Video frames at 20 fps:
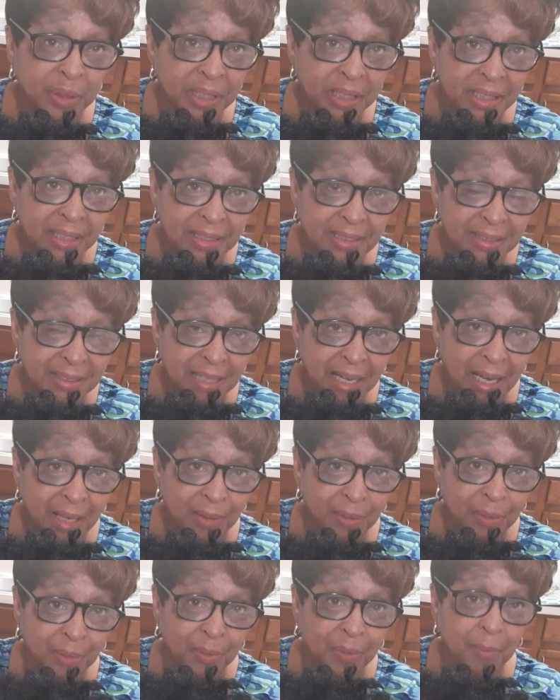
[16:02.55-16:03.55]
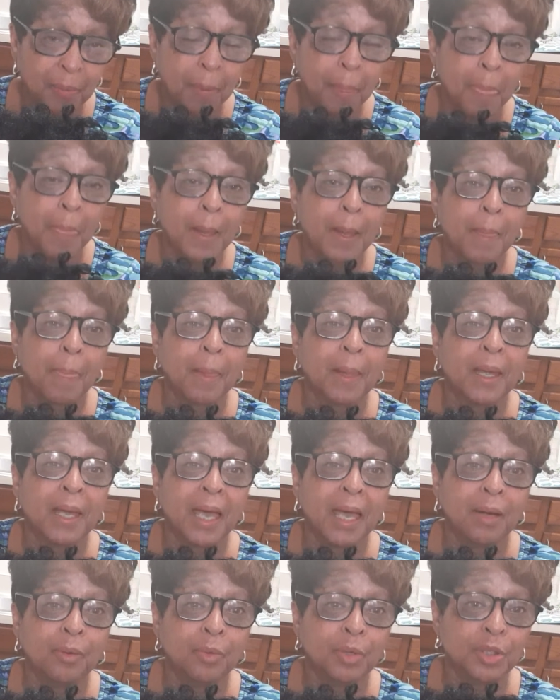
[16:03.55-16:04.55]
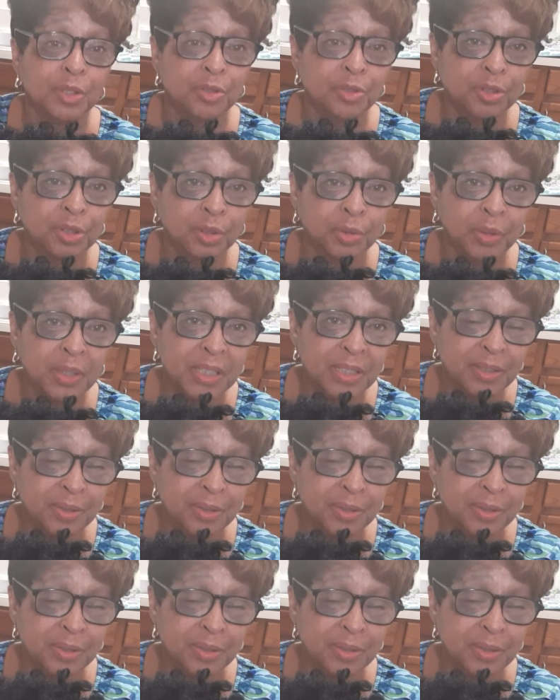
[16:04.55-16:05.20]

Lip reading: it inside her. And when you squeeze